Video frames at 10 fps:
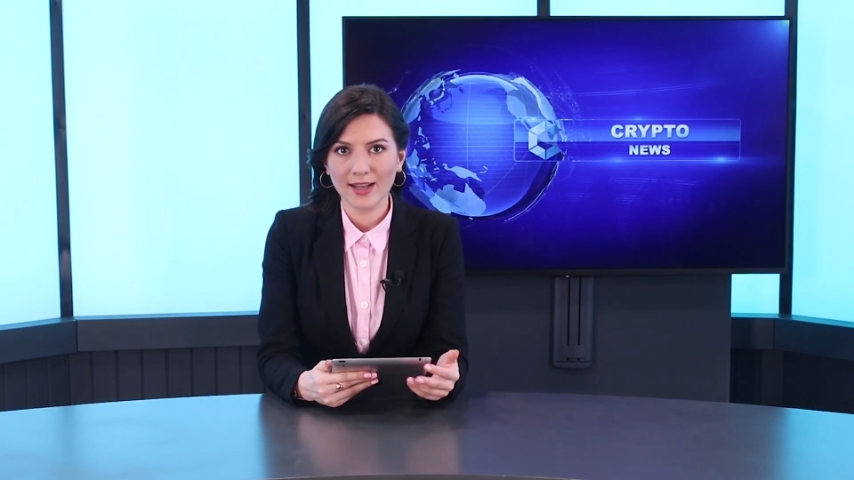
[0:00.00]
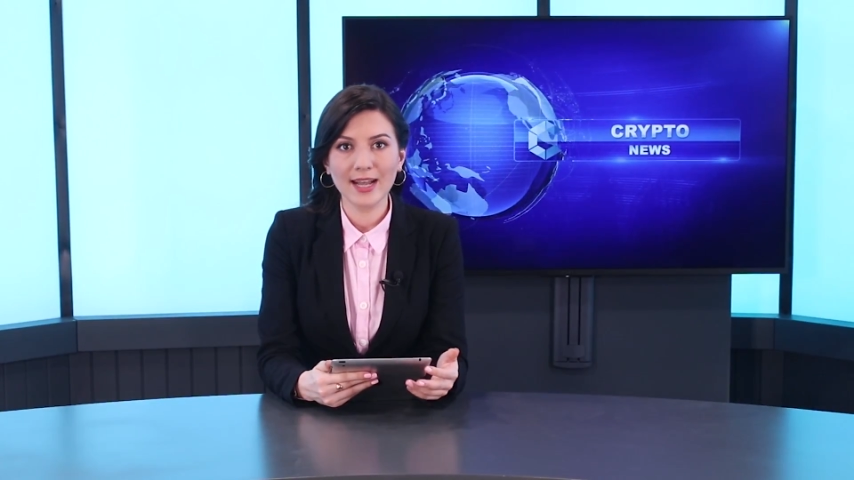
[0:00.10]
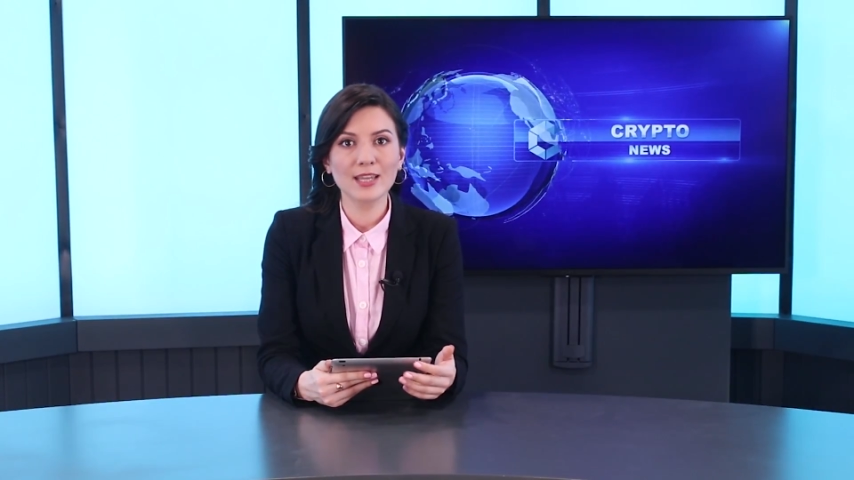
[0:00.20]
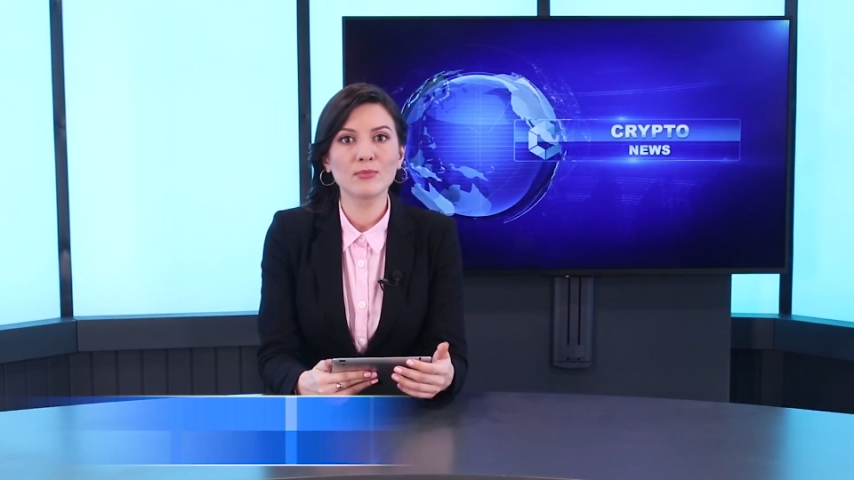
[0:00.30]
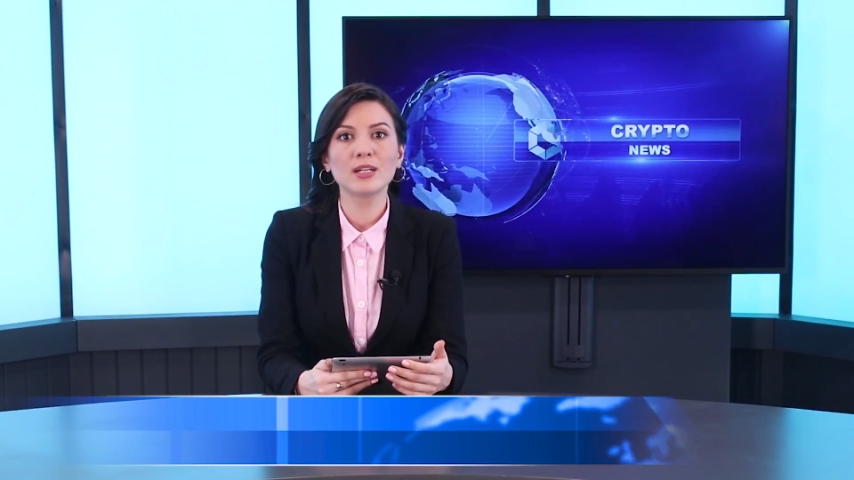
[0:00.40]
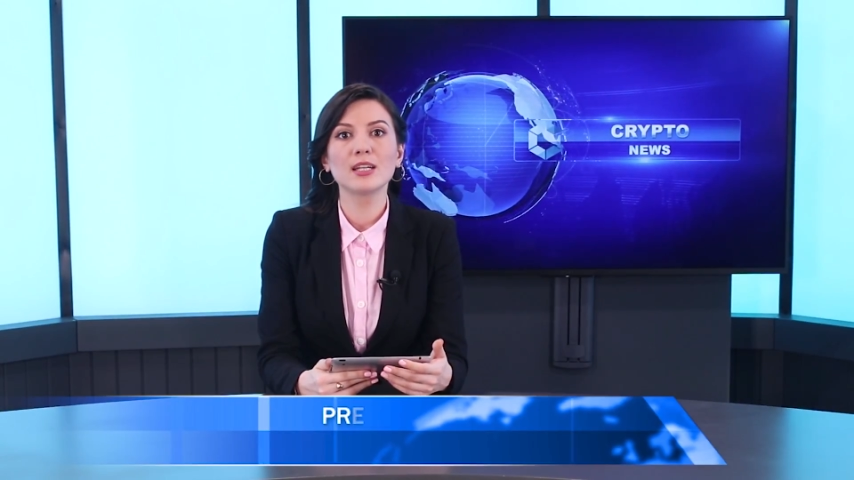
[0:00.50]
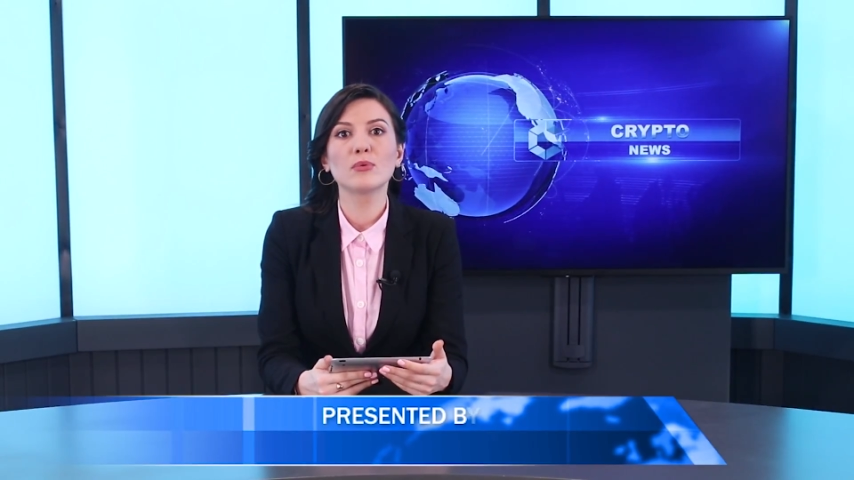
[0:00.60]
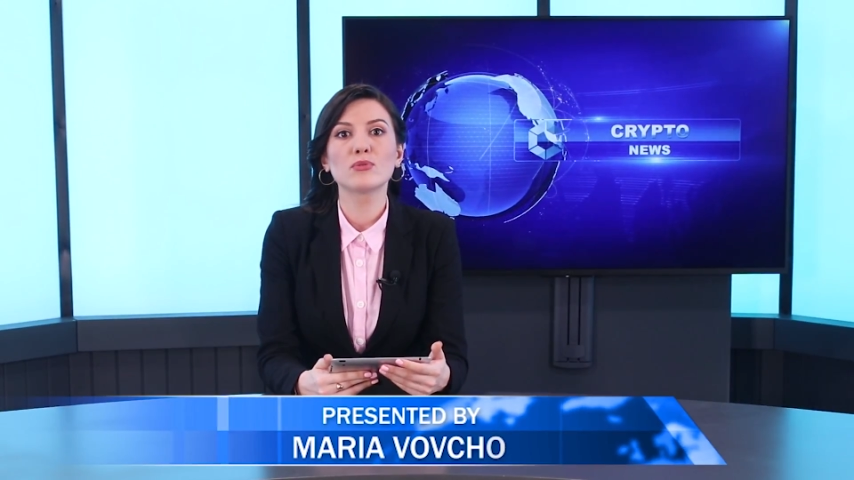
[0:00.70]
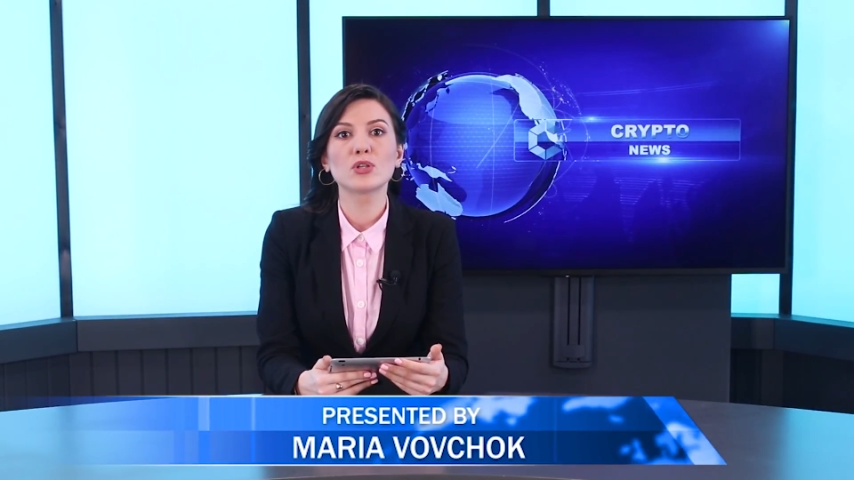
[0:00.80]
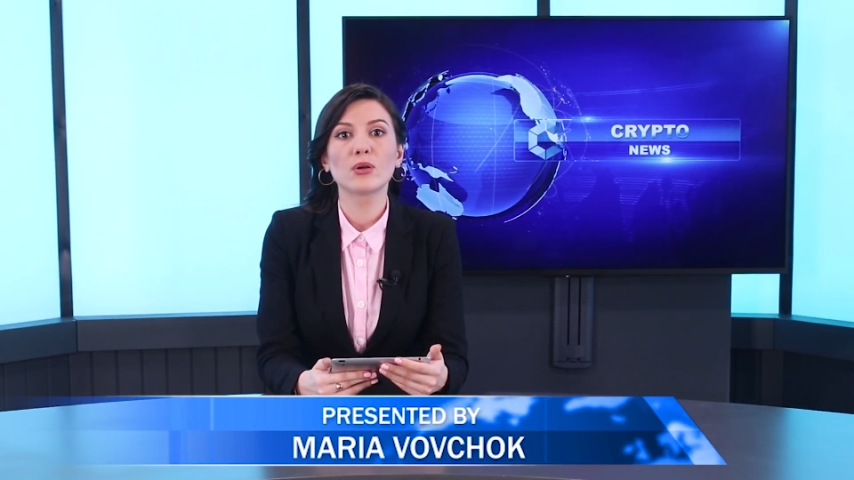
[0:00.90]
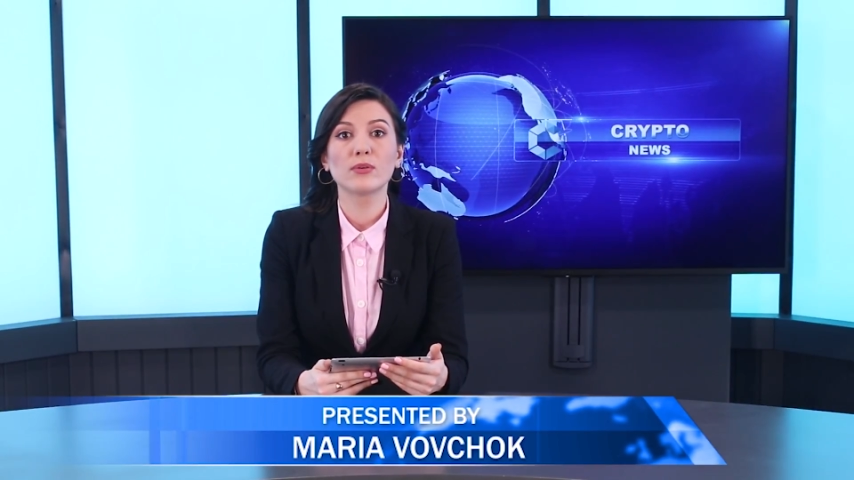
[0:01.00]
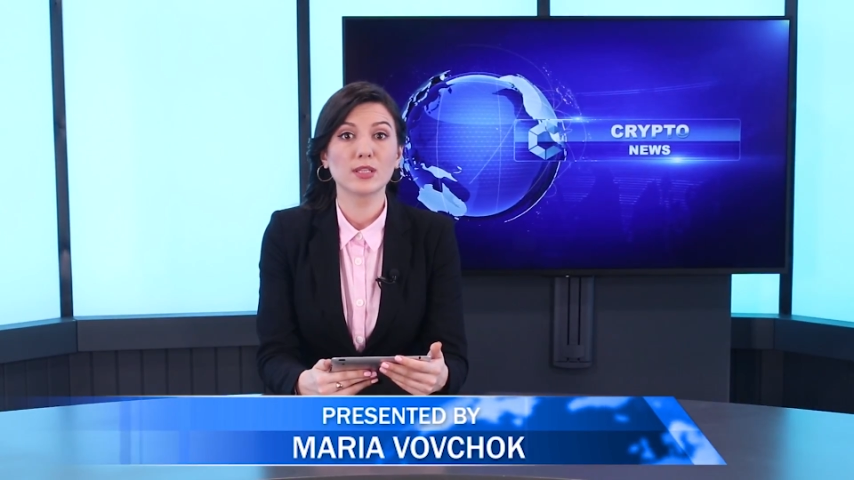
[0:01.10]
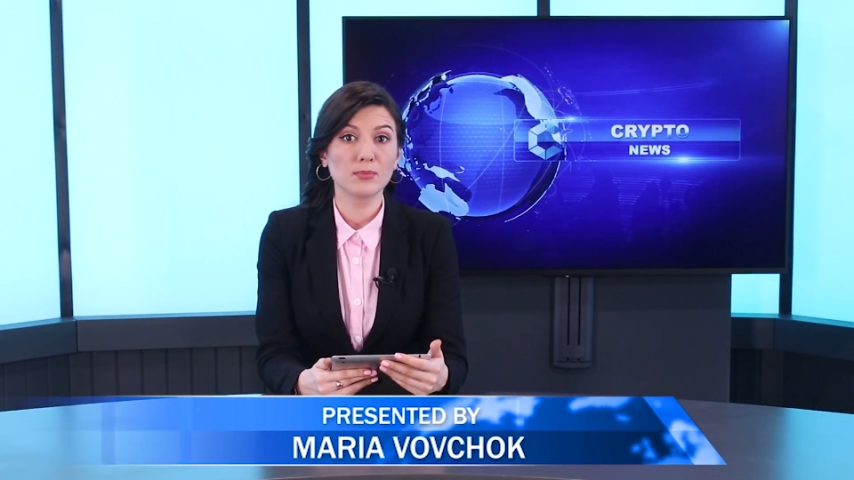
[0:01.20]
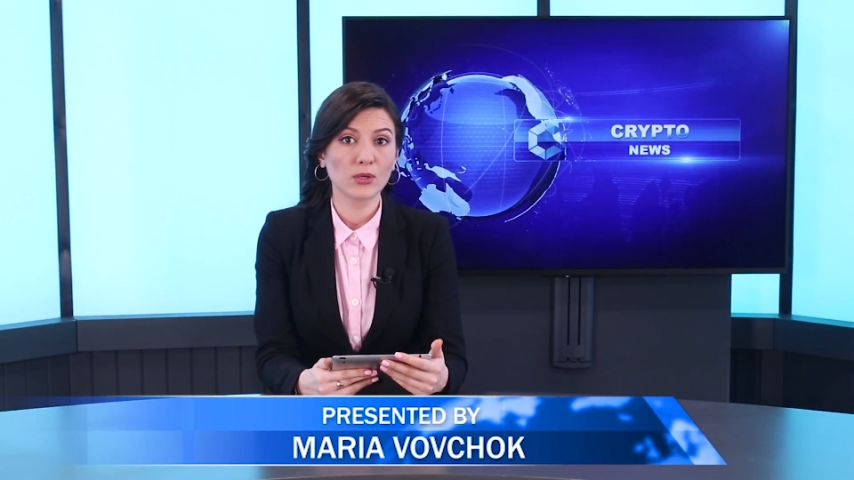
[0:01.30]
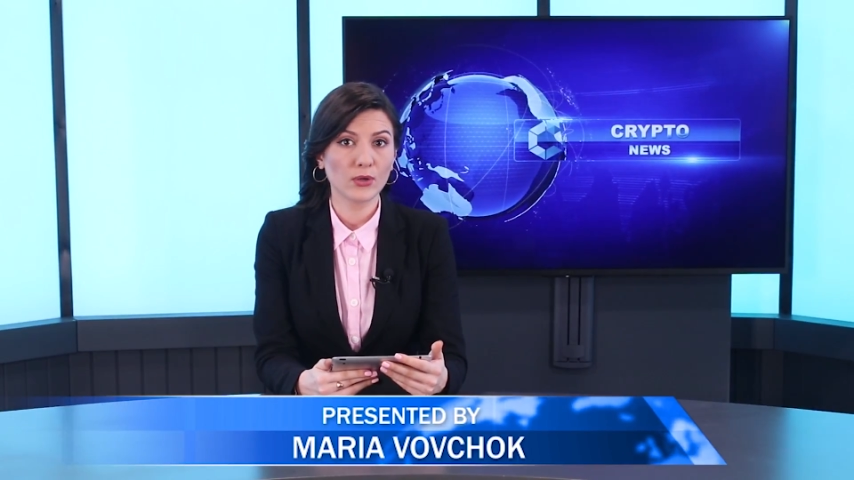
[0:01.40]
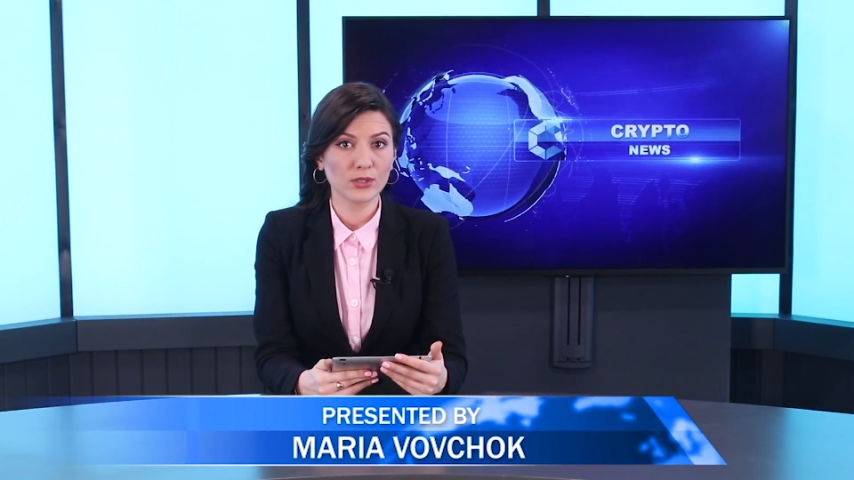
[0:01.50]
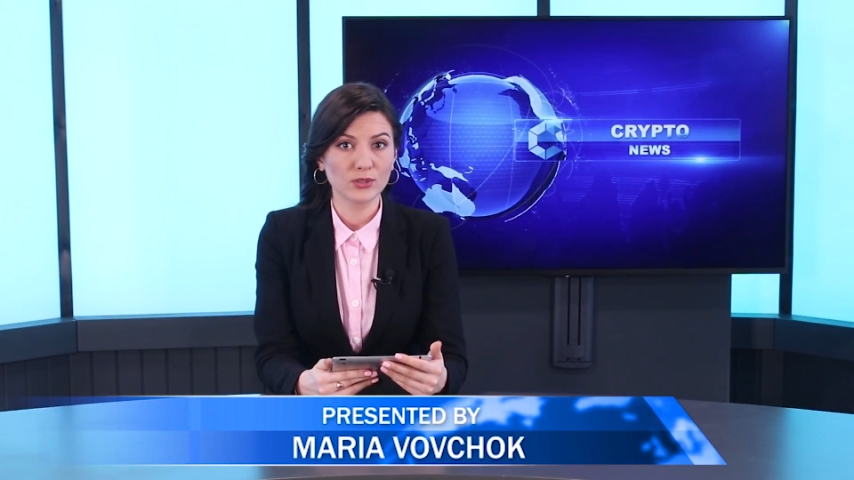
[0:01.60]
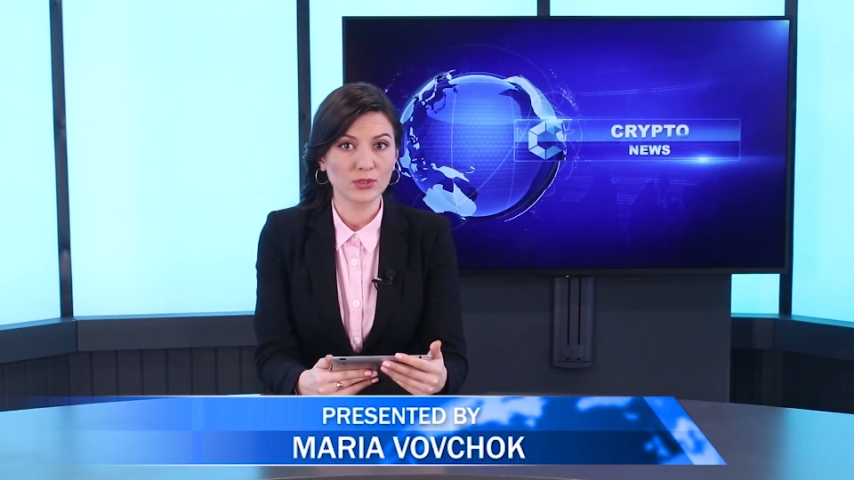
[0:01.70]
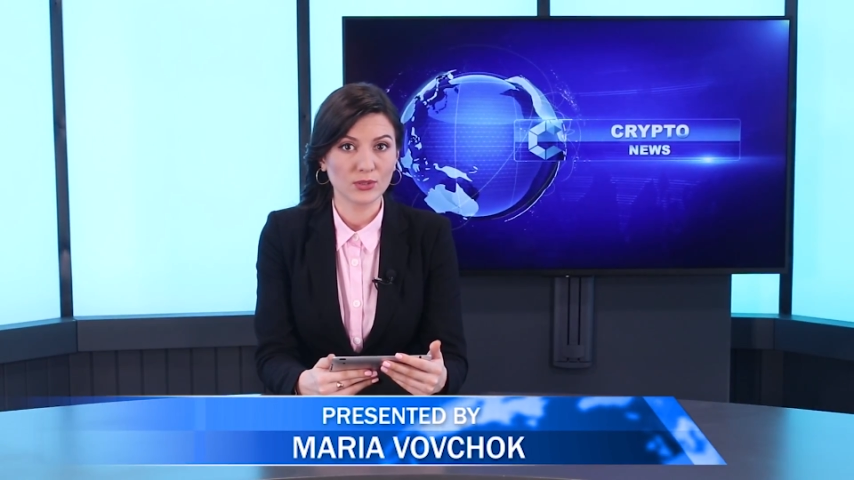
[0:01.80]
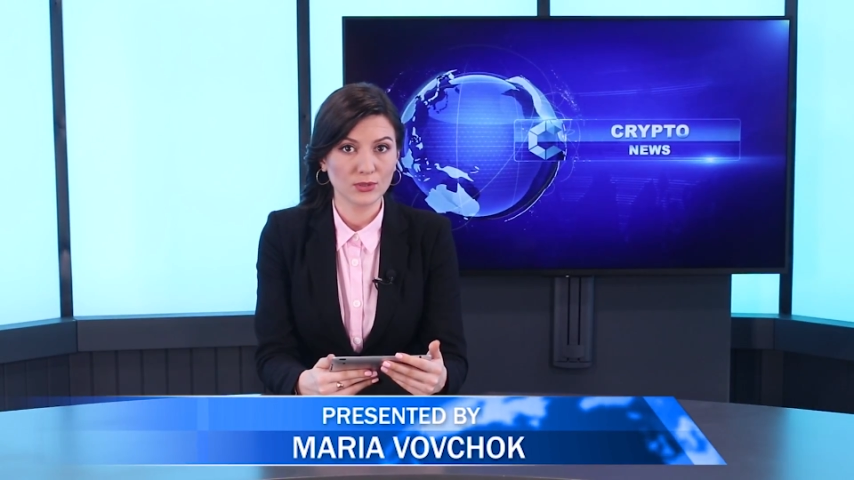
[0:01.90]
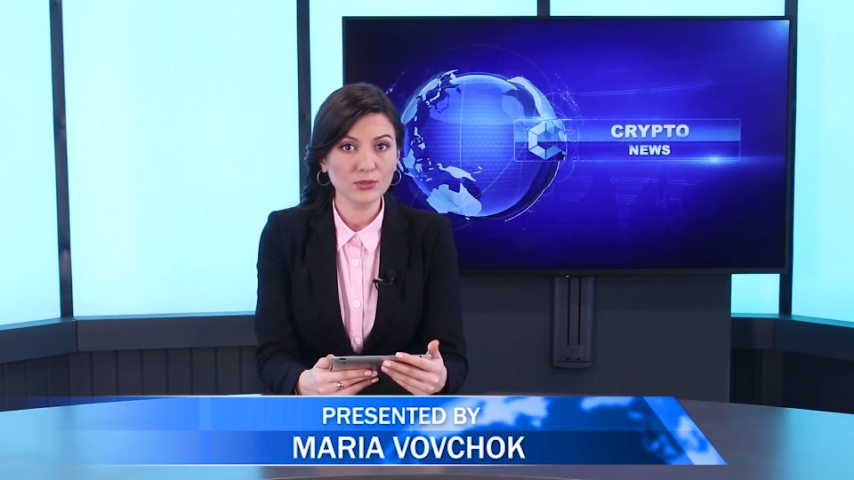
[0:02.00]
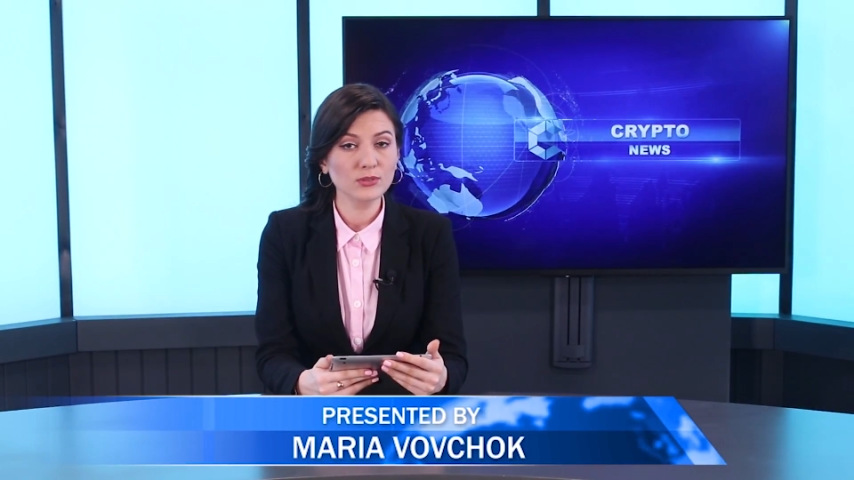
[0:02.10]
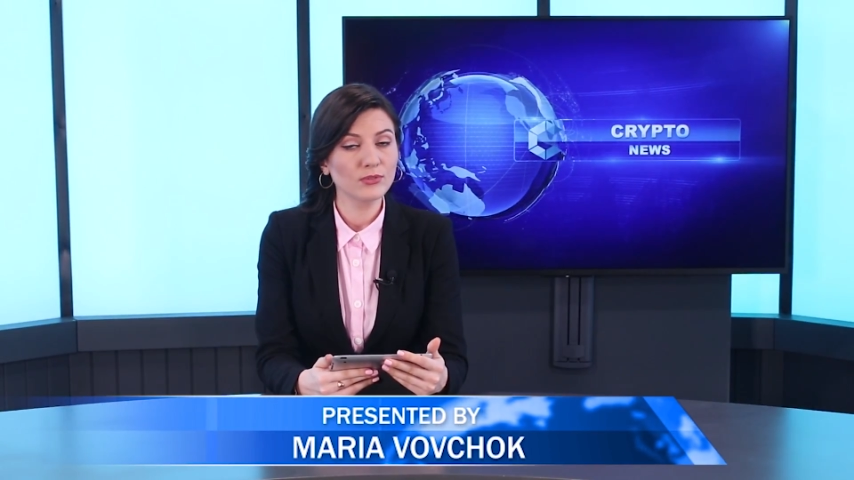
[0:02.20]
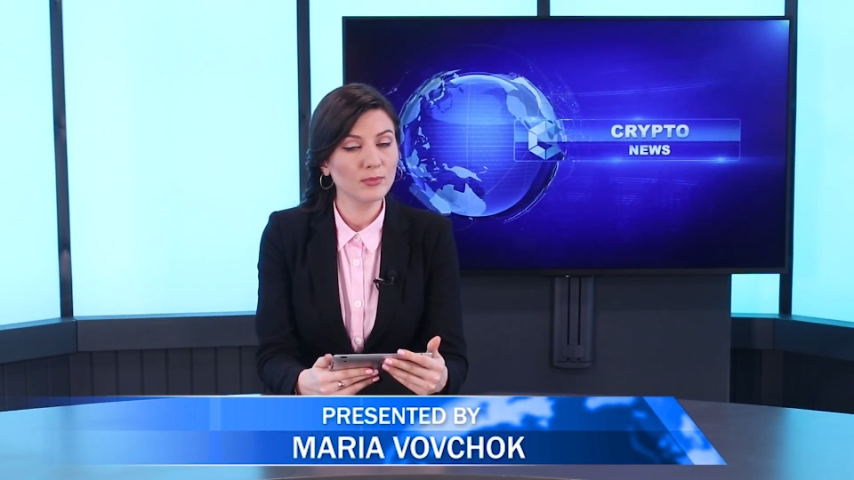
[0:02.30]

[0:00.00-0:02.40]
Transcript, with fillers: I am Maria Wojcik with CryptoCoin.News.